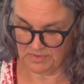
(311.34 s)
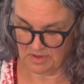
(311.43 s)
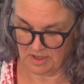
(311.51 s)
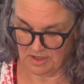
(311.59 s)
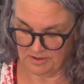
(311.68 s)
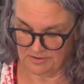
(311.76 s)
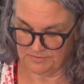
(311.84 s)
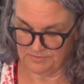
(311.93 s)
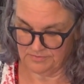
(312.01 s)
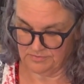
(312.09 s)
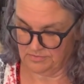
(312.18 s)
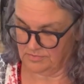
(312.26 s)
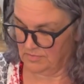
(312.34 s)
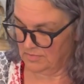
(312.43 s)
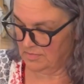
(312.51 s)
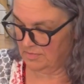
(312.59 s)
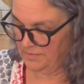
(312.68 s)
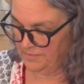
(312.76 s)

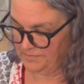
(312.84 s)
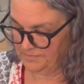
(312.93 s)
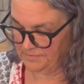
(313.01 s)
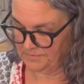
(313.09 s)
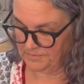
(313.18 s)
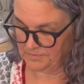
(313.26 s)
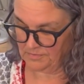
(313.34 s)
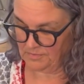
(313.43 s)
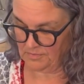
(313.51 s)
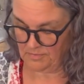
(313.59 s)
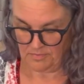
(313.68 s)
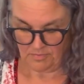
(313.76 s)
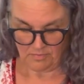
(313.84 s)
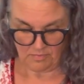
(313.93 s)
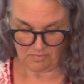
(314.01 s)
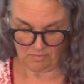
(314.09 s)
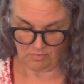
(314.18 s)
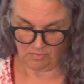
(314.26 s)

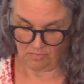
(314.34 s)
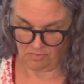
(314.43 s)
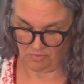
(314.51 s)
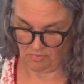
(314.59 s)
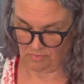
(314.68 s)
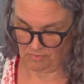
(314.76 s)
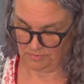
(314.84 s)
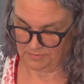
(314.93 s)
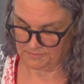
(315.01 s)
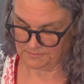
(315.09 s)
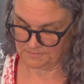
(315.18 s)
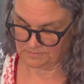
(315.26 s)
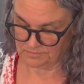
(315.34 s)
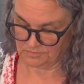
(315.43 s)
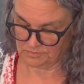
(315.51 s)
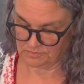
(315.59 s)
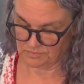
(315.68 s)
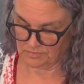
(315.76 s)

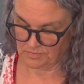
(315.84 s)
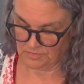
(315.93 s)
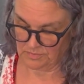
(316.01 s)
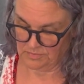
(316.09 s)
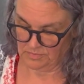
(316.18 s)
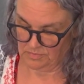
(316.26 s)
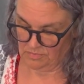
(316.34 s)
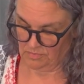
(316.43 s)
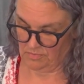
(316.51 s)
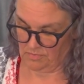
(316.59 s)
(no one is talking)